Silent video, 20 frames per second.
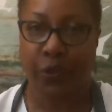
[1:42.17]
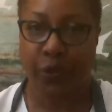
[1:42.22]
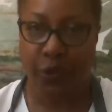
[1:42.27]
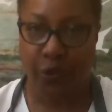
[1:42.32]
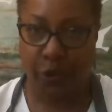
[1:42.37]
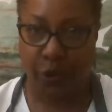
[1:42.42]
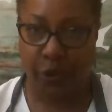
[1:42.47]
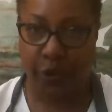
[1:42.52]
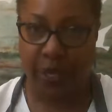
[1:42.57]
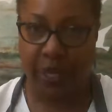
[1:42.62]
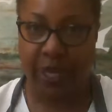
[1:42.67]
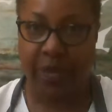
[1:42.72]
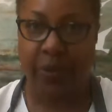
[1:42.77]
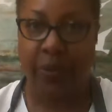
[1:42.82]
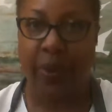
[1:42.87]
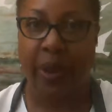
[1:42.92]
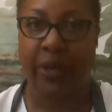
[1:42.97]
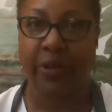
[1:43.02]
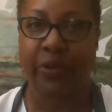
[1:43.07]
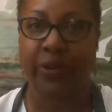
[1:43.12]
turkey,
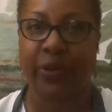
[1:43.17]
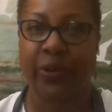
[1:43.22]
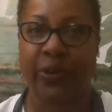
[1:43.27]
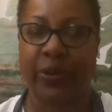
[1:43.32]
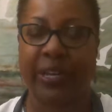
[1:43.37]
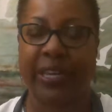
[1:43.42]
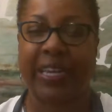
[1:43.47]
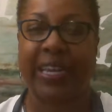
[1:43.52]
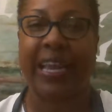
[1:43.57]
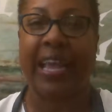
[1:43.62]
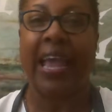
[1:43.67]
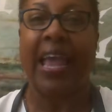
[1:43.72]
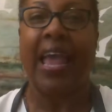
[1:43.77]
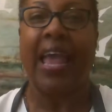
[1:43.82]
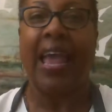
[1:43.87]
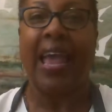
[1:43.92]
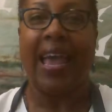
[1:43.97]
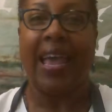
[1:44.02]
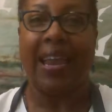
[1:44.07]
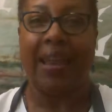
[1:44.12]
ground turkey,
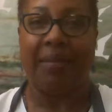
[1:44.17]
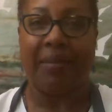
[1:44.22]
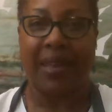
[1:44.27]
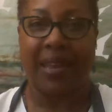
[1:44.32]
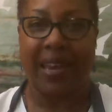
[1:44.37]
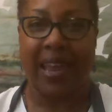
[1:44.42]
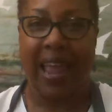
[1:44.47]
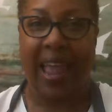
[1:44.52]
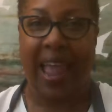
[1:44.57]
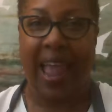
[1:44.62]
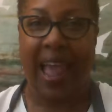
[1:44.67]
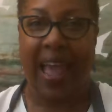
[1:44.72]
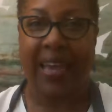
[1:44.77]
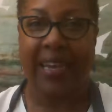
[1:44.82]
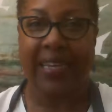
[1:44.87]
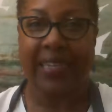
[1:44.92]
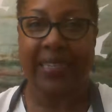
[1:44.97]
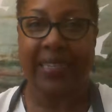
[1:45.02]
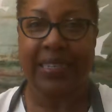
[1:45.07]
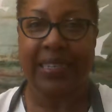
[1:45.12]
and I'm going to
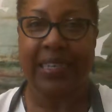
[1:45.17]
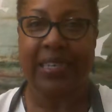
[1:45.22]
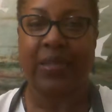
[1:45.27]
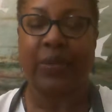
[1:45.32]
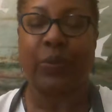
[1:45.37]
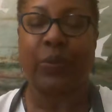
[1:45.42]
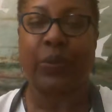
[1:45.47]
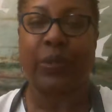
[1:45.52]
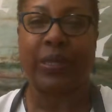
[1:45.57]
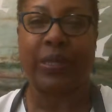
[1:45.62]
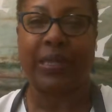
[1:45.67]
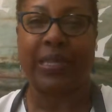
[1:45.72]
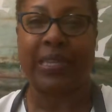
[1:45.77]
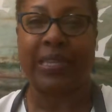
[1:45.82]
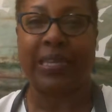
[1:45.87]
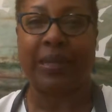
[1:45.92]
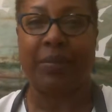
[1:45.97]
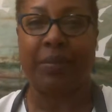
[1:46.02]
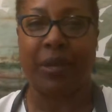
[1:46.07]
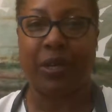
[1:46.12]
add it in with
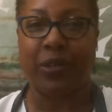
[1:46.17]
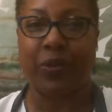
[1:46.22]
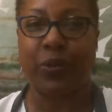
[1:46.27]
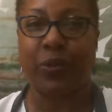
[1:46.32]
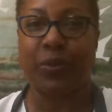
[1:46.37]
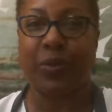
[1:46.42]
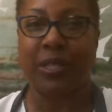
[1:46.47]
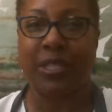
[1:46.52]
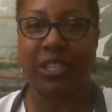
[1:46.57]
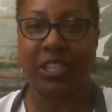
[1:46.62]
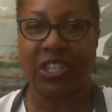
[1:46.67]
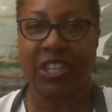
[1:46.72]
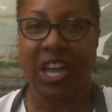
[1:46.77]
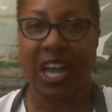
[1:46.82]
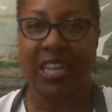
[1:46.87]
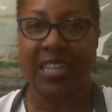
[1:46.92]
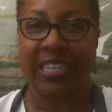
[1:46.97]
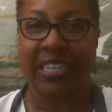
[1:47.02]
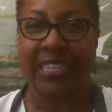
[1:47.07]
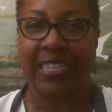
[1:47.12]
the mushrooms and
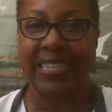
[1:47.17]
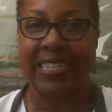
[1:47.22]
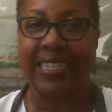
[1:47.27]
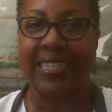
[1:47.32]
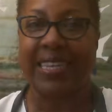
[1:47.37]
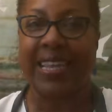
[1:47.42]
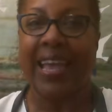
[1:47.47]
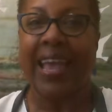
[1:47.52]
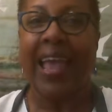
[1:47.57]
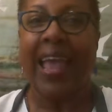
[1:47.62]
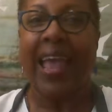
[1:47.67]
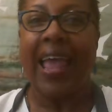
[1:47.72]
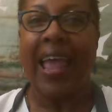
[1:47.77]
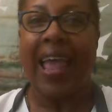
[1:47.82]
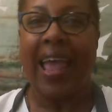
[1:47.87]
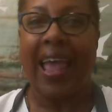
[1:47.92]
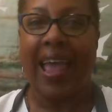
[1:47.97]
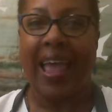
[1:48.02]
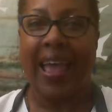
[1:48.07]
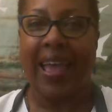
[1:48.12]
shallots,
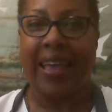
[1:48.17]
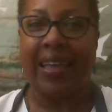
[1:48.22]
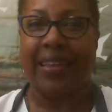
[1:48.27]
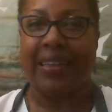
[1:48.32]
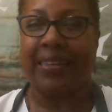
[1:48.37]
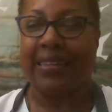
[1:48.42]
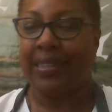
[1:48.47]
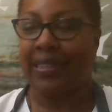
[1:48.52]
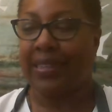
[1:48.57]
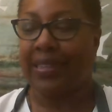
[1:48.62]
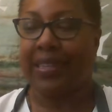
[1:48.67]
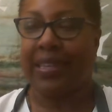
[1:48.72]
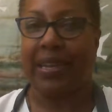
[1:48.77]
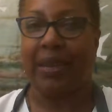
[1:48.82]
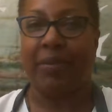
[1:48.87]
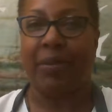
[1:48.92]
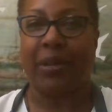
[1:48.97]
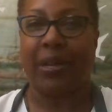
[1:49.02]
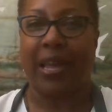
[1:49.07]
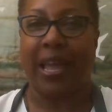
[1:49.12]
and
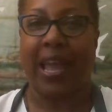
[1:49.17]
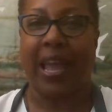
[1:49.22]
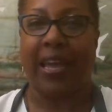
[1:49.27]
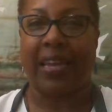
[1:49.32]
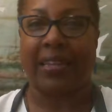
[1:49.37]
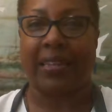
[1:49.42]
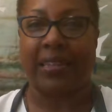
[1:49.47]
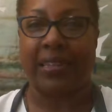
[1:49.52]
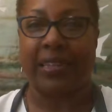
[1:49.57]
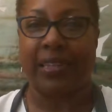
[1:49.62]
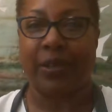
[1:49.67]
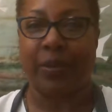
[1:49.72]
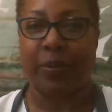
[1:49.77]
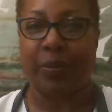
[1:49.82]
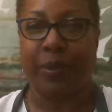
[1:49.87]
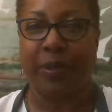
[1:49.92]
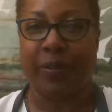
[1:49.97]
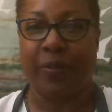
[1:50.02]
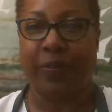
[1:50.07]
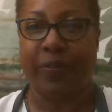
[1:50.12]
then I'm going to add a little
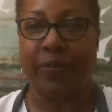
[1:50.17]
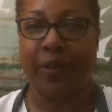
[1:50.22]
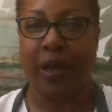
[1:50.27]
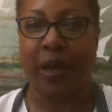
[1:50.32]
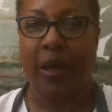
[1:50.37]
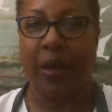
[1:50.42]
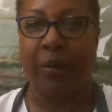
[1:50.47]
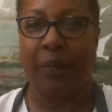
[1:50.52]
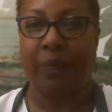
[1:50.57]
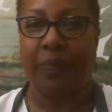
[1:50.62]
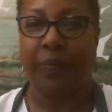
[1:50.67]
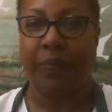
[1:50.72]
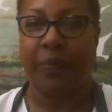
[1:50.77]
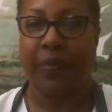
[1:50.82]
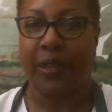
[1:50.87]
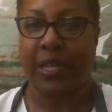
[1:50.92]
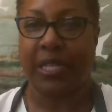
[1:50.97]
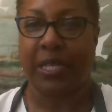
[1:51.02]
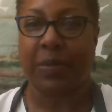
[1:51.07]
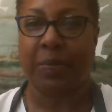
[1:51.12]
bit of
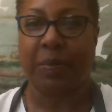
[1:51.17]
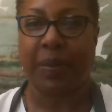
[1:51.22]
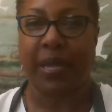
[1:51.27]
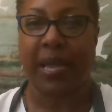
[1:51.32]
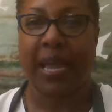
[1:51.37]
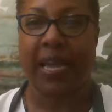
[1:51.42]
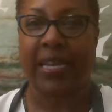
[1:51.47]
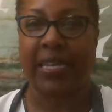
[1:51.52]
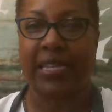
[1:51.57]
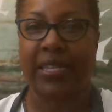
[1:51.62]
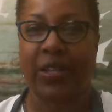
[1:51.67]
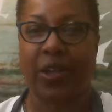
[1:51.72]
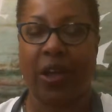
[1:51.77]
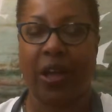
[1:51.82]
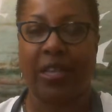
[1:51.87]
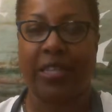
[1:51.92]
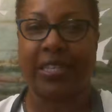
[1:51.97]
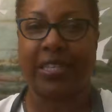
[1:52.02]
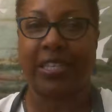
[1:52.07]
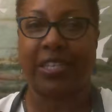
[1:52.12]
the spaghetti
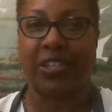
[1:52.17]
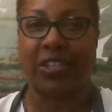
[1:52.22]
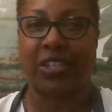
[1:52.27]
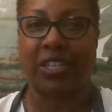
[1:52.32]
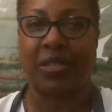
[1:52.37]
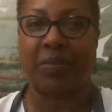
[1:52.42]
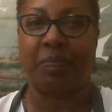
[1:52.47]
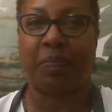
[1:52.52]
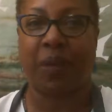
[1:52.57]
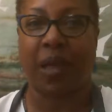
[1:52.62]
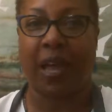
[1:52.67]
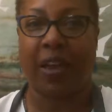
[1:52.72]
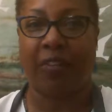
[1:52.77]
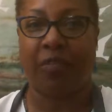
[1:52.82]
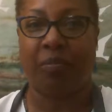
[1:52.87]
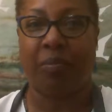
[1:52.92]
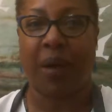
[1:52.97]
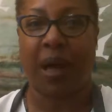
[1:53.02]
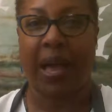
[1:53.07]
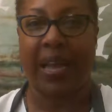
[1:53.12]
sauce to just kind
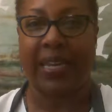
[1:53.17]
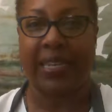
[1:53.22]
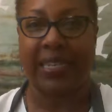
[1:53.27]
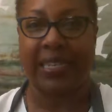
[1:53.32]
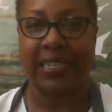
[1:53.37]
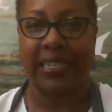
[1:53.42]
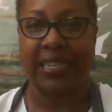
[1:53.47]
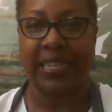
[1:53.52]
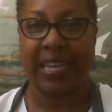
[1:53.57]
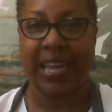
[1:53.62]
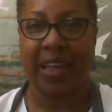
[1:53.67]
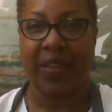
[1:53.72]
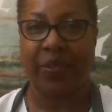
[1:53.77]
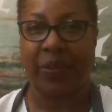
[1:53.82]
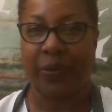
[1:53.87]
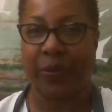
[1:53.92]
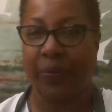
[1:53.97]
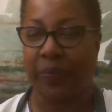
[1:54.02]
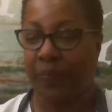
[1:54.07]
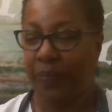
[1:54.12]
of bind it
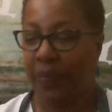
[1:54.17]
together.